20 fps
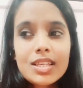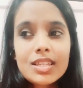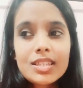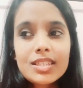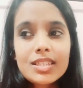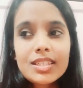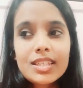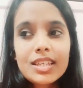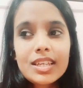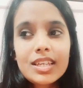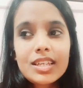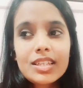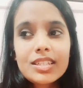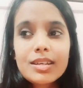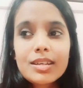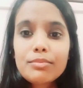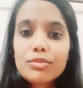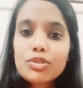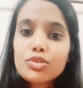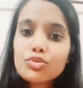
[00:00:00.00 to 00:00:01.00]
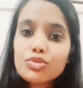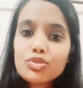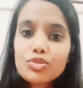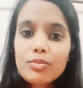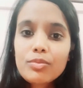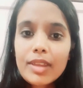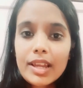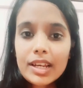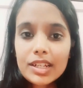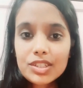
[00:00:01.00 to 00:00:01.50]
see some
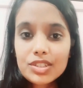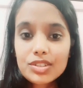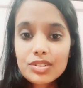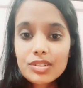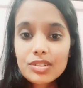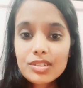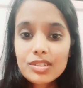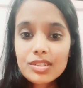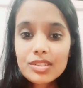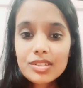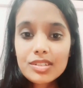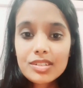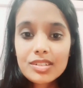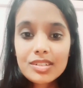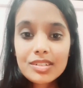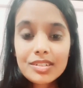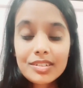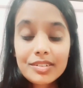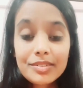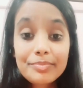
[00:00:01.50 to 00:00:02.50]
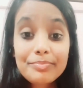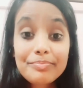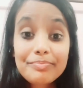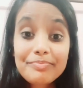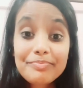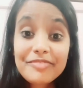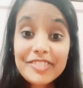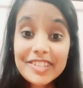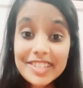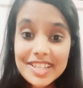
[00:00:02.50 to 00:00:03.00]
YouTube lectures,
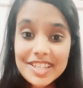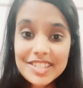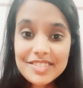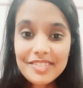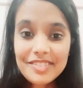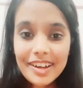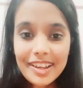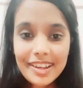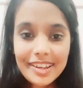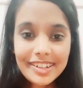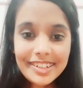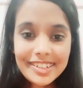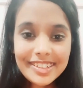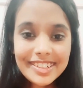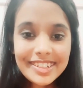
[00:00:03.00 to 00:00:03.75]
physics wala,